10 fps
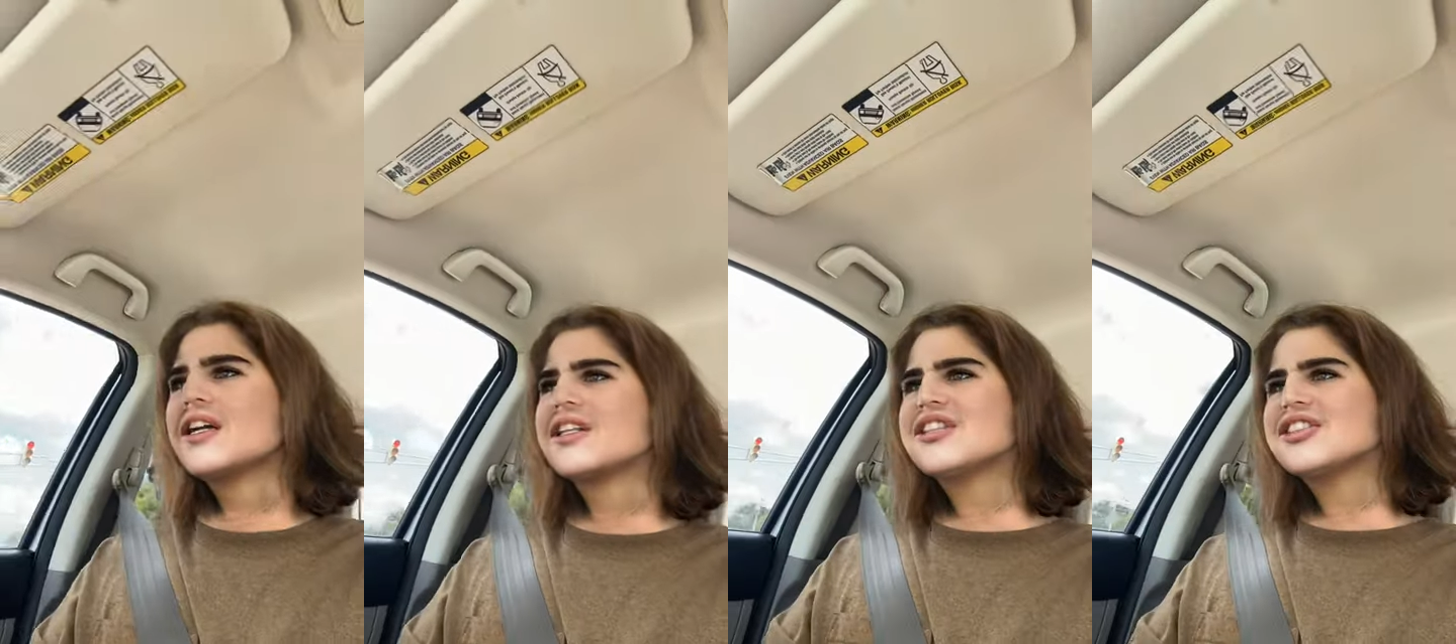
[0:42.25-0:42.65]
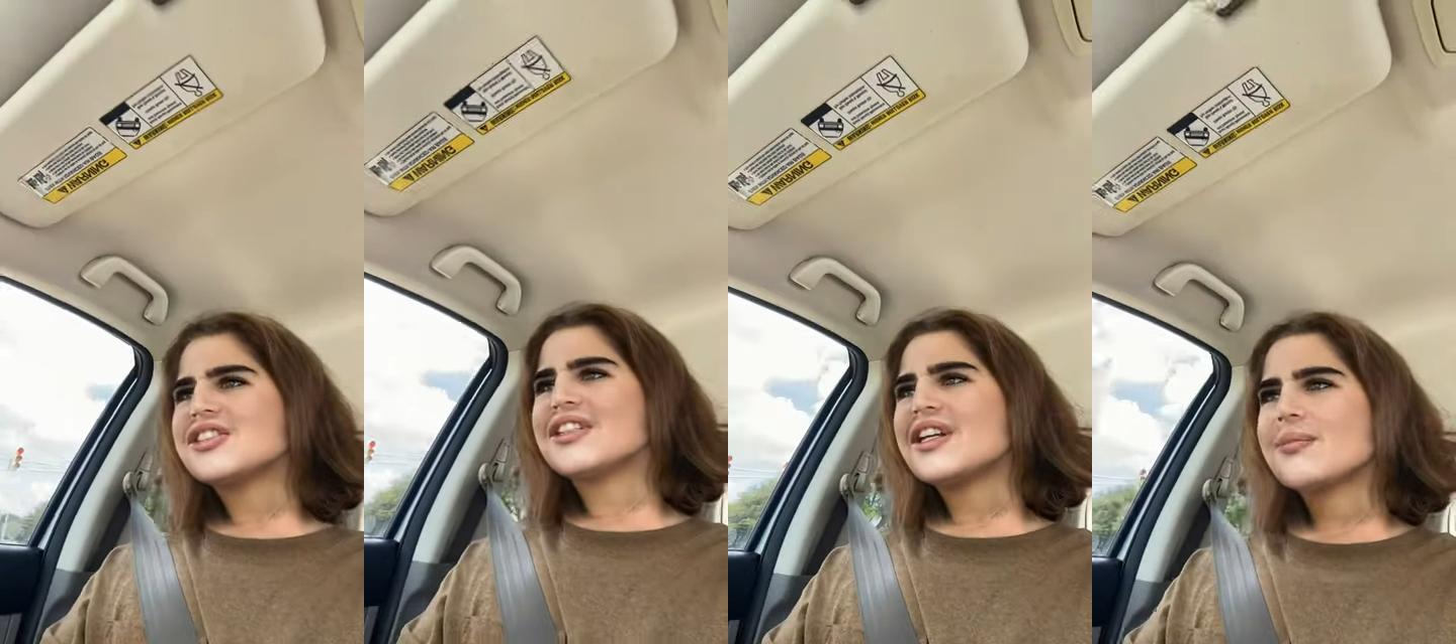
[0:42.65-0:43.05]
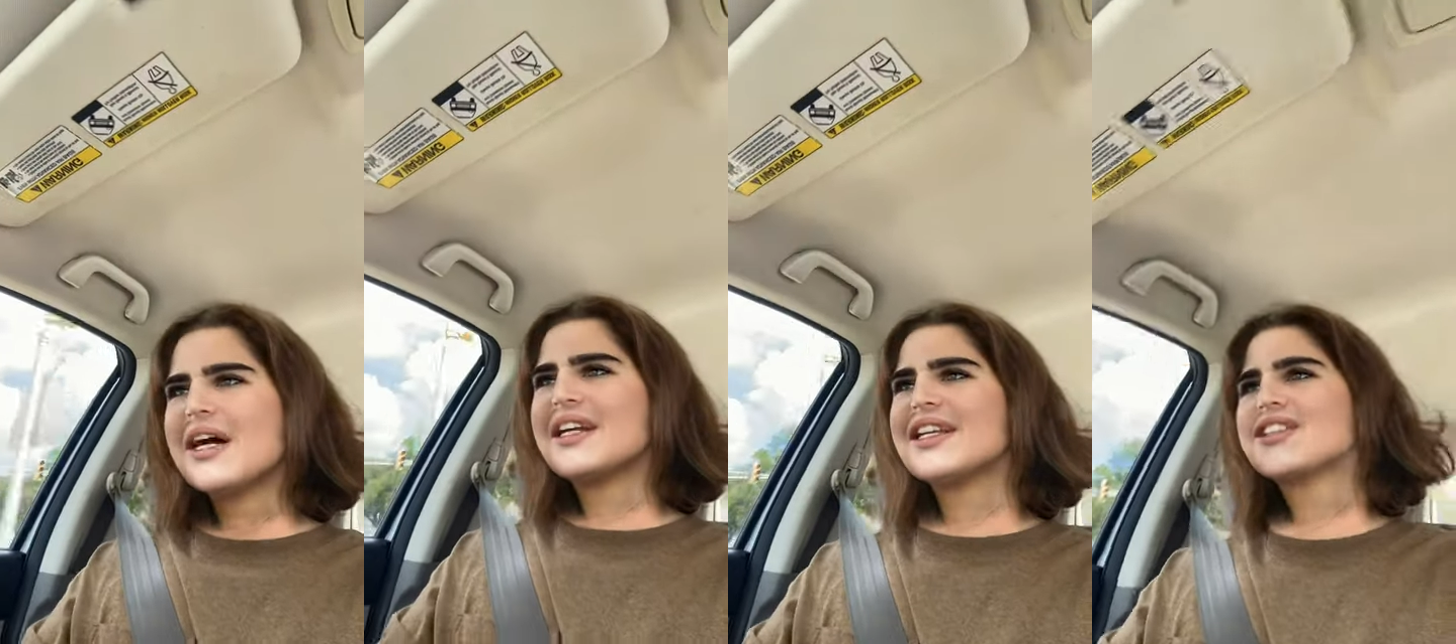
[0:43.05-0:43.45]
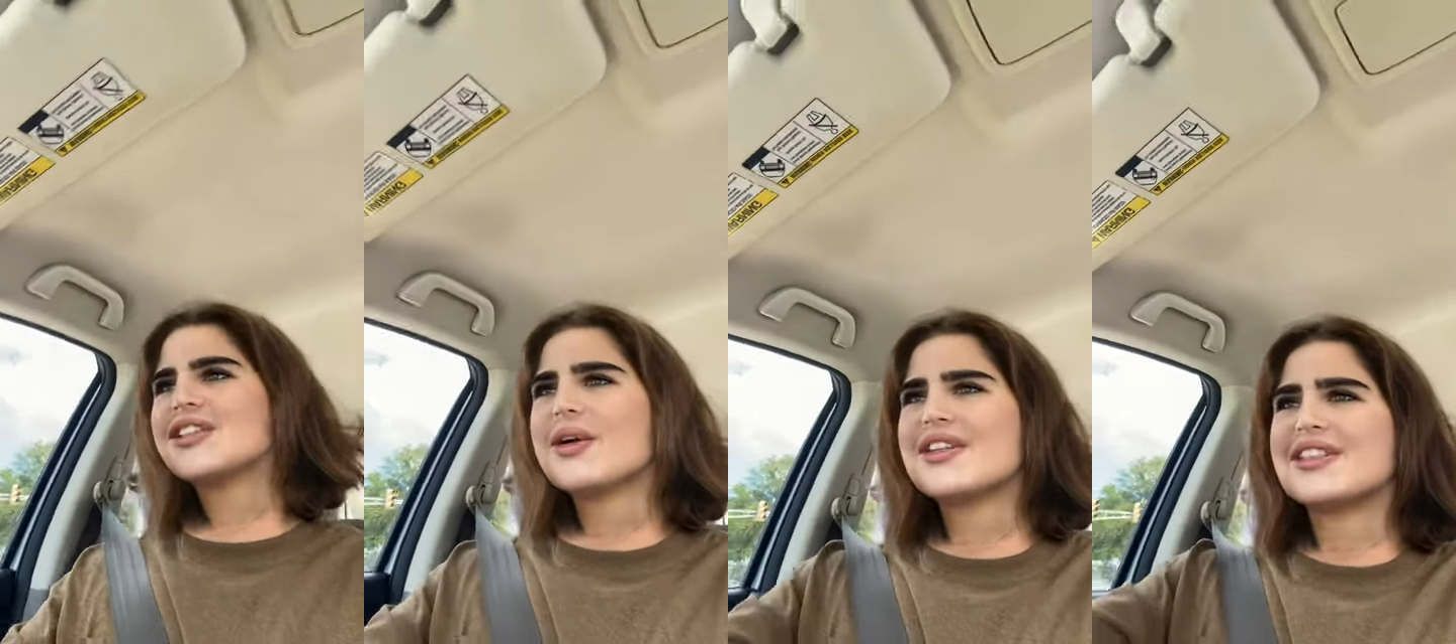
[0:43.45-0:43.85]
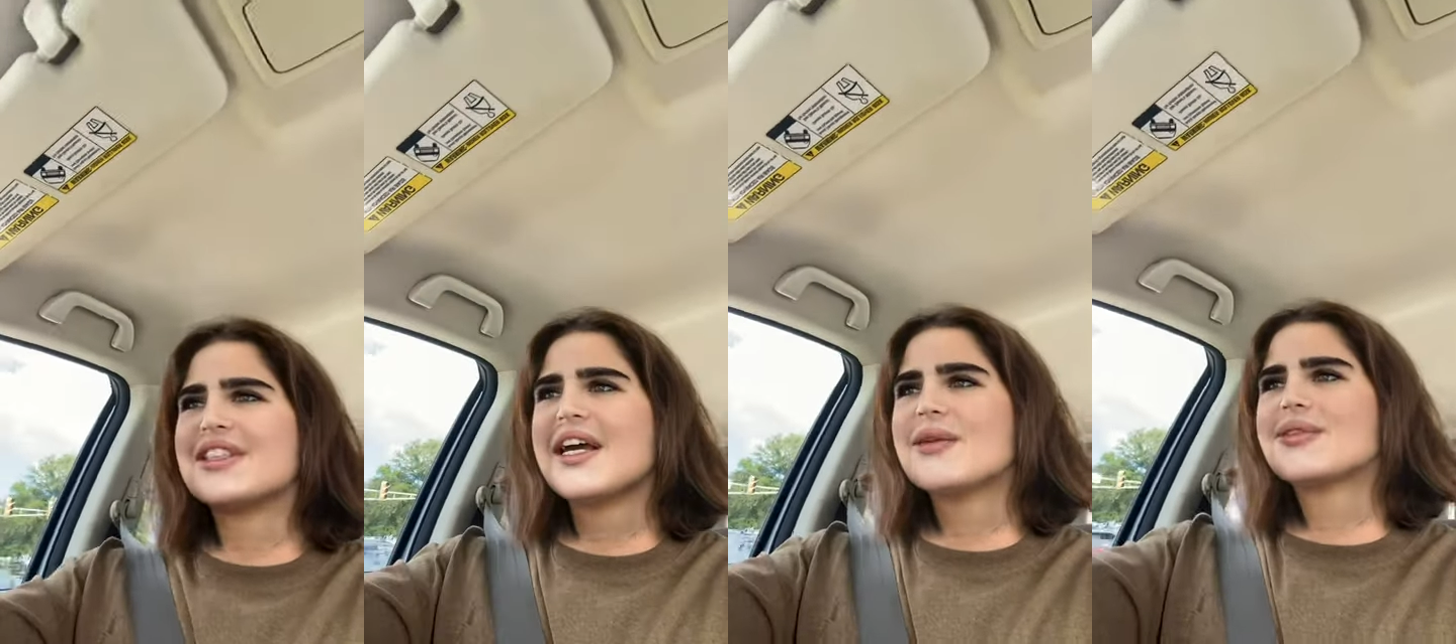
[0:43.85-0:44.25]
This is the year my kids go to
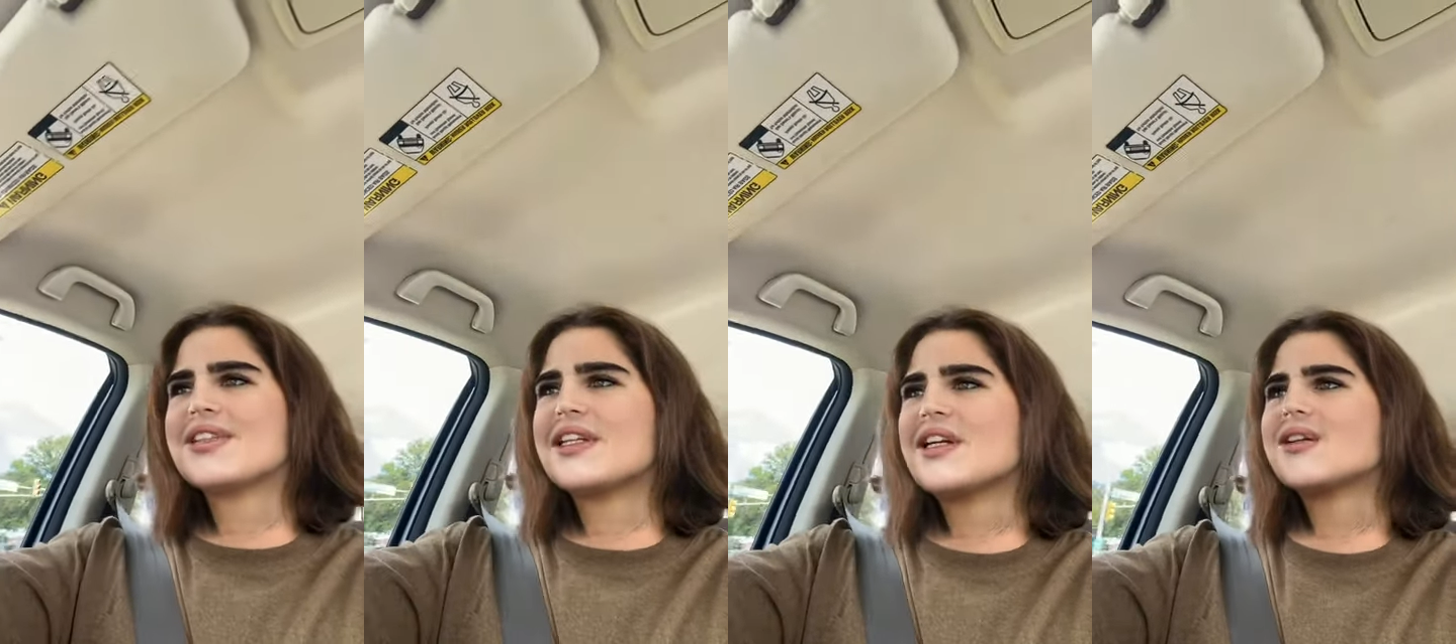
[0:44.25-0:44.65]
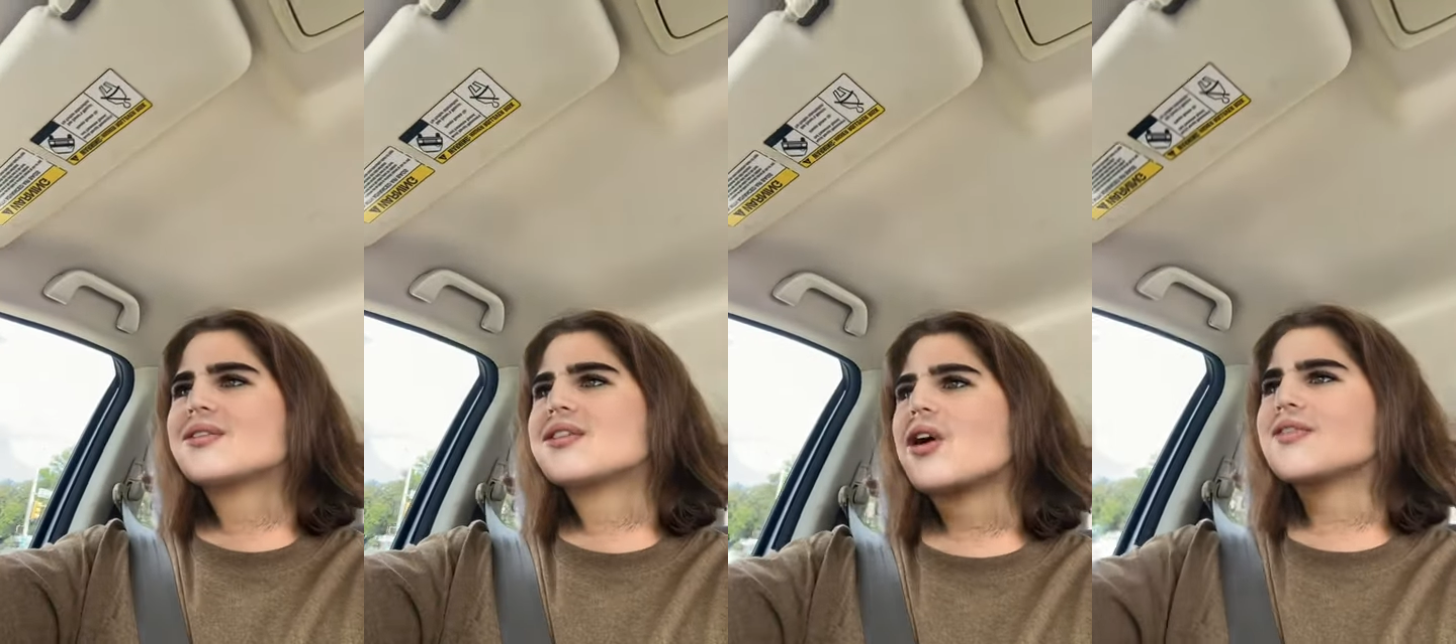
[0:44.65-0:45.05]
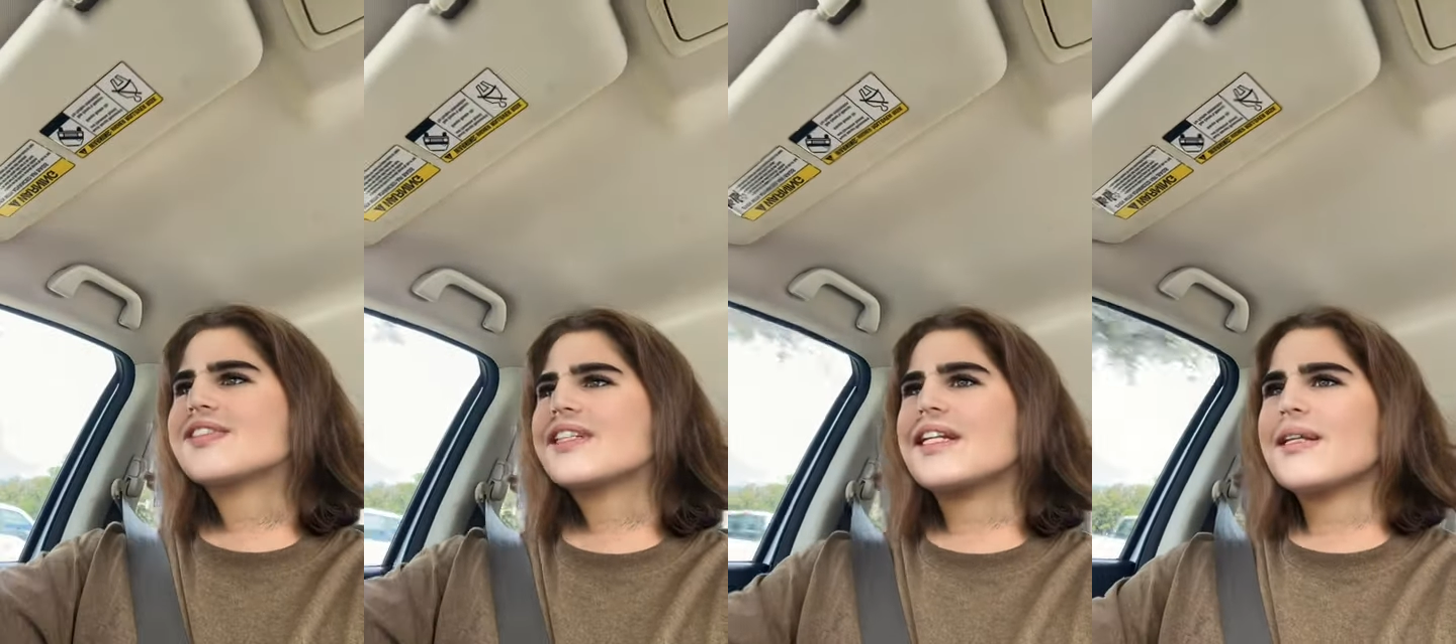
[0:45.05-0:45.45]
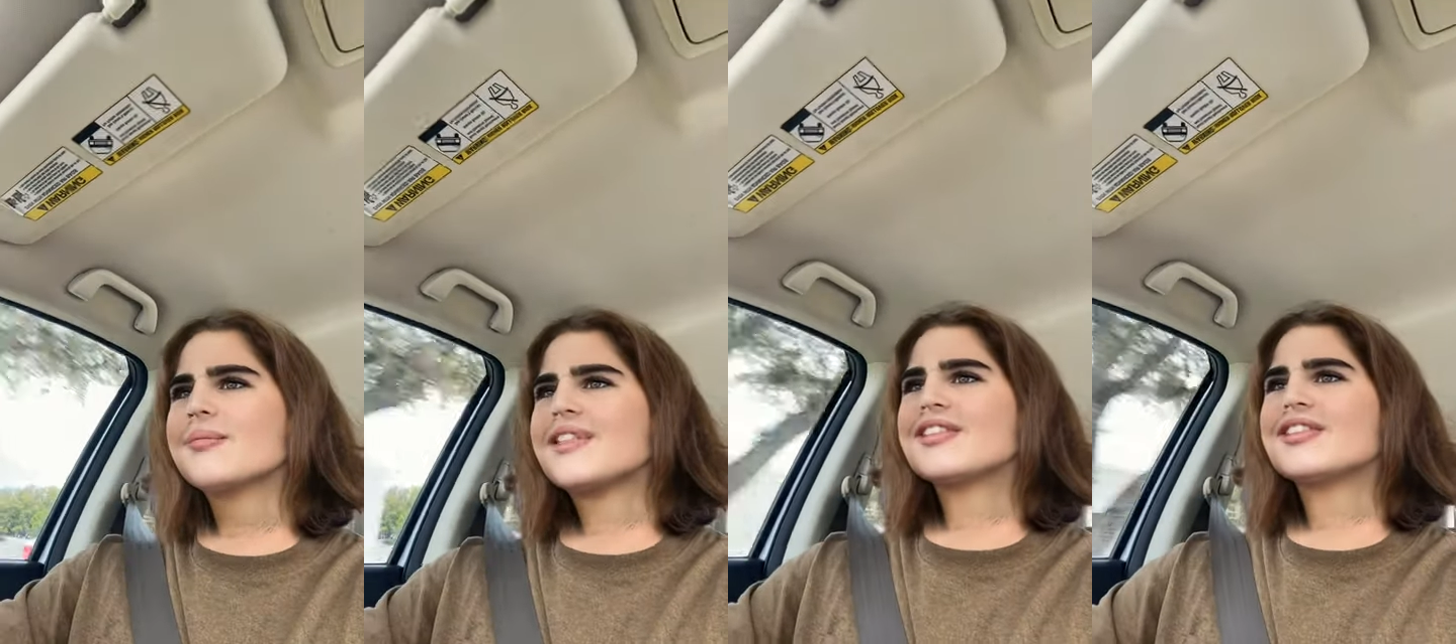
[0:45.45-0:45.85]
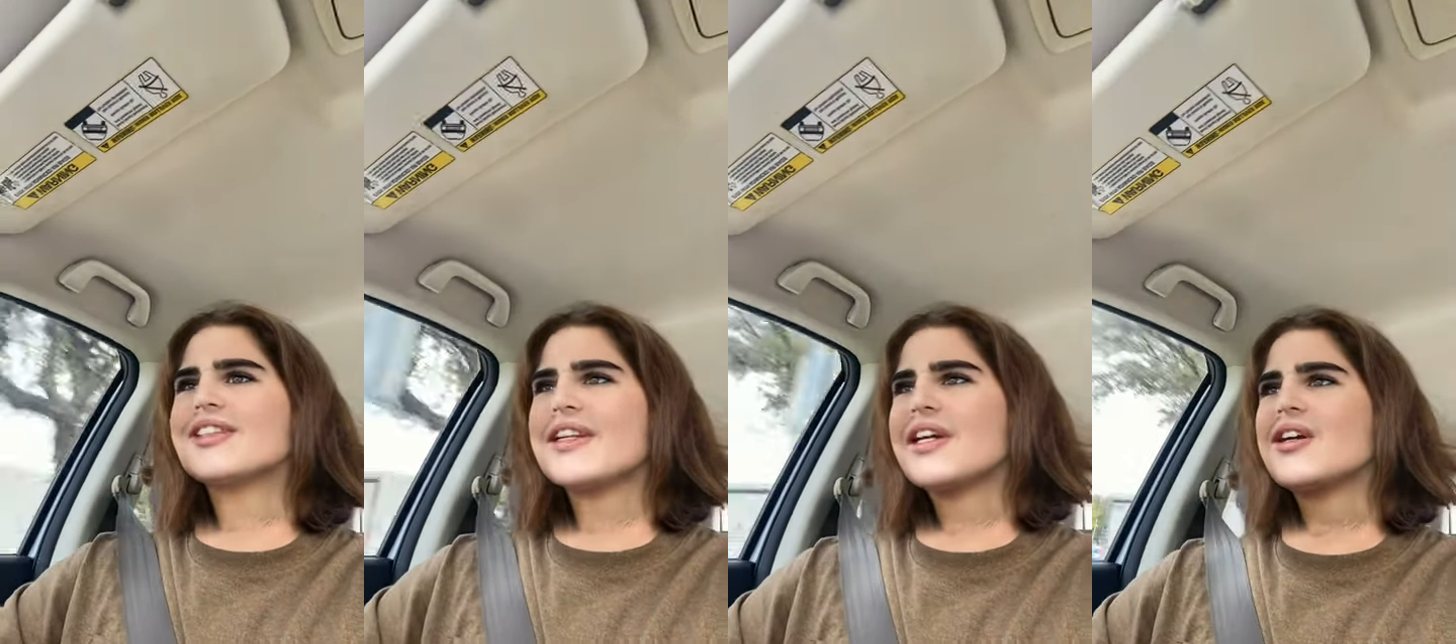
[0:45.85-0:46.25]
state with their golf team. This is
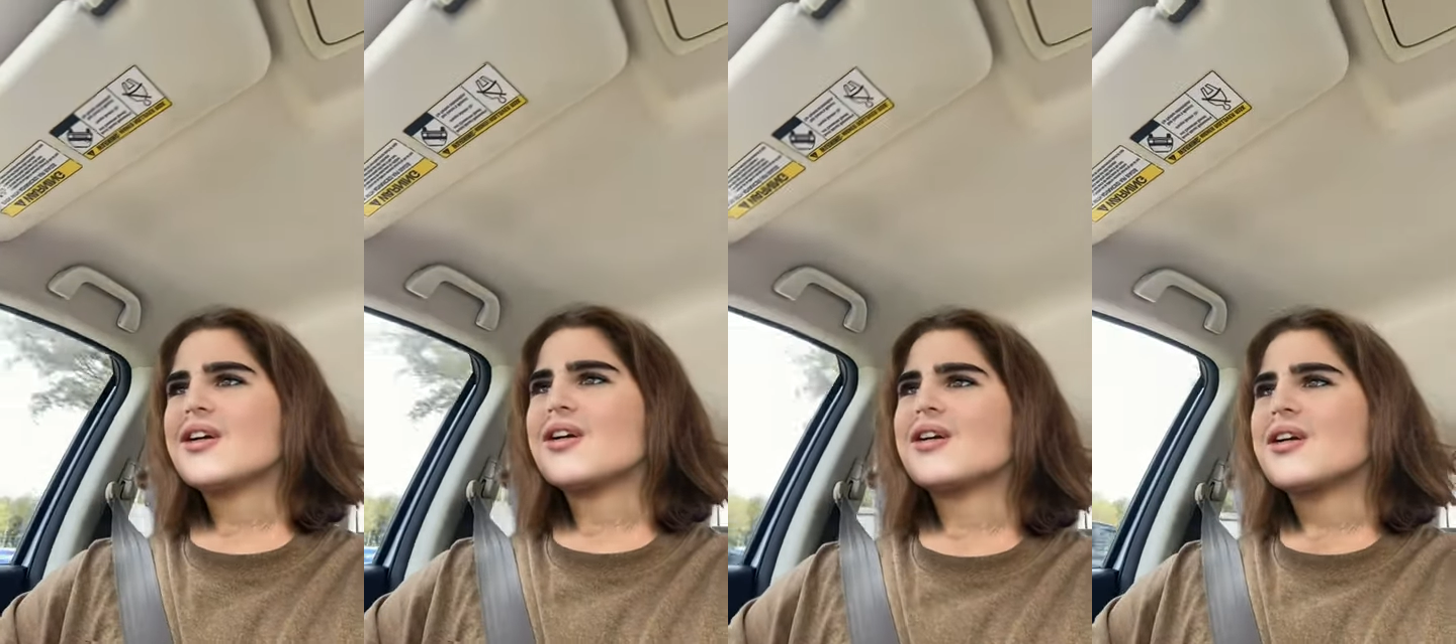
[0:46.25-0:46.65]
the year